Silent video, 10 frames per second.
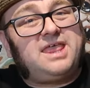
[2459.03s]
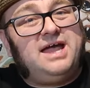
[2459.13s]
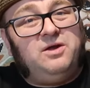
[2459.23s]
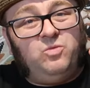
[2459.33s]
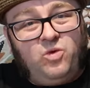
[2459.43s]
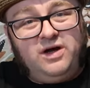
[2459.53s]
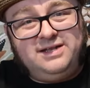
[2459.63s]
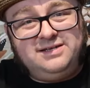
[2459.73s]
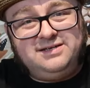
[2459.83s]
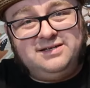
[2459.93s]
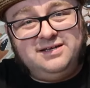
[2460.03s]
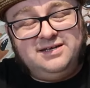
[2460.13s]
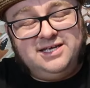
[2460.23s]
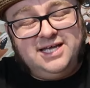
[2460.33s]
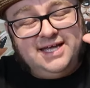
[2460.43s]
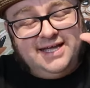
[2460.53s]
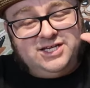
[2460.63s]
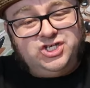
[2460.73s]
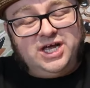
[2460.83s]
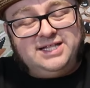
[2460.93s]
I had one
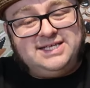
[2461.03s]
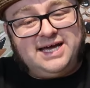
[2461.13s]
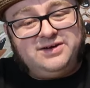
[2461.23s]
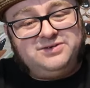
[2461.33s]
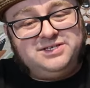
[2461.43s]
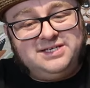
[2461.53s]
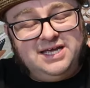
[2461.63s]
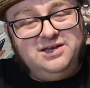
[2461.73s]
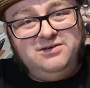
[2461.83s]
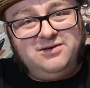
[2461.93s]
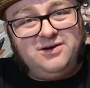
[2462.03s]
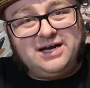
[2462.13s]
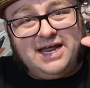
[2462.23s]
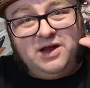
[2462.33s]
at Jen's house in New York.